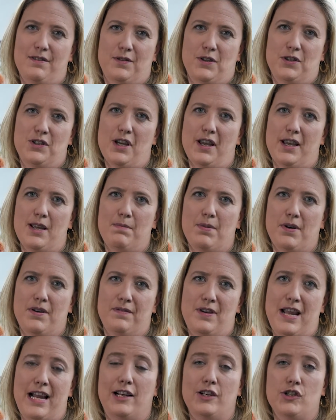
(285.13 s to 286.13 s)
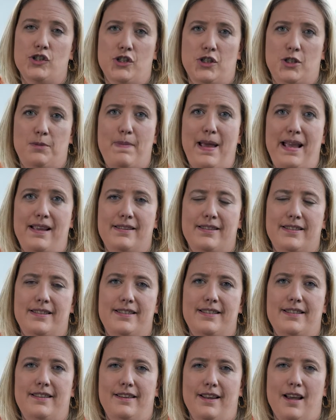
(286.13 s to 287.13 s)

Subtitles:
of the type of negligence-based